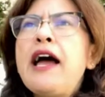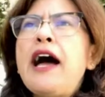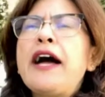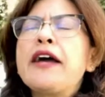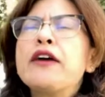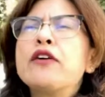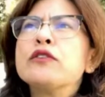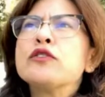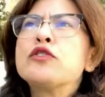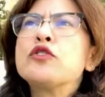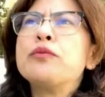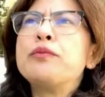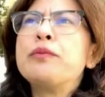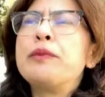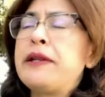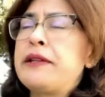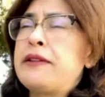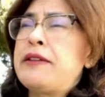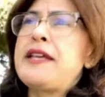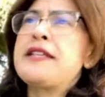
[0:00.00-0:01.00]
I also,
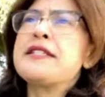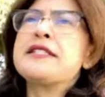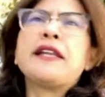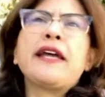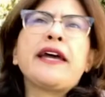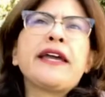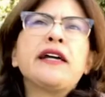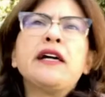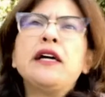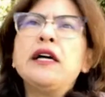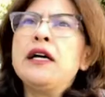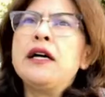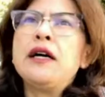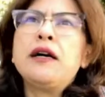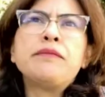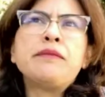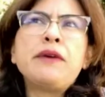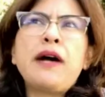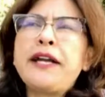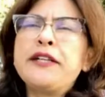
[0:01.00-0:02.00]
things like,
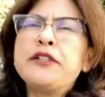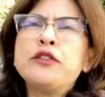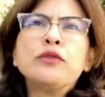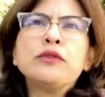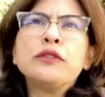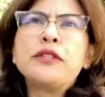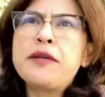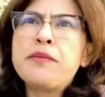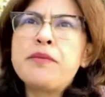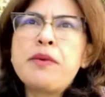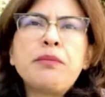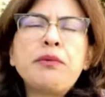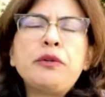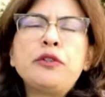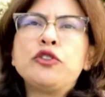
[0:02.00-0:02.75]
I don't think people